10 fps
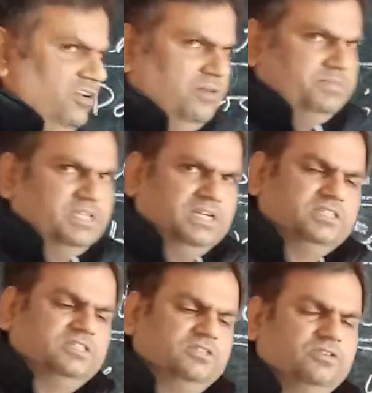object
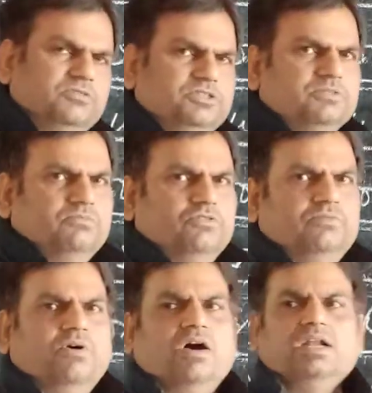which move
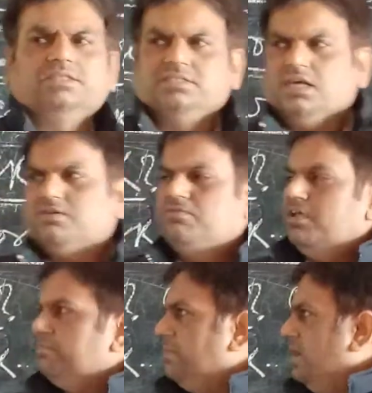on a
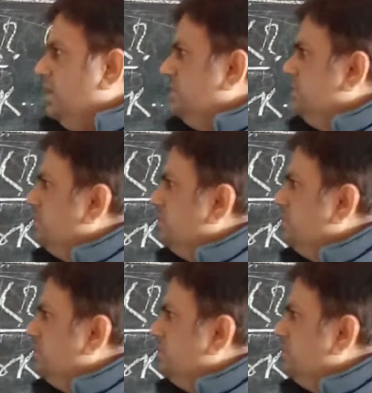circular path is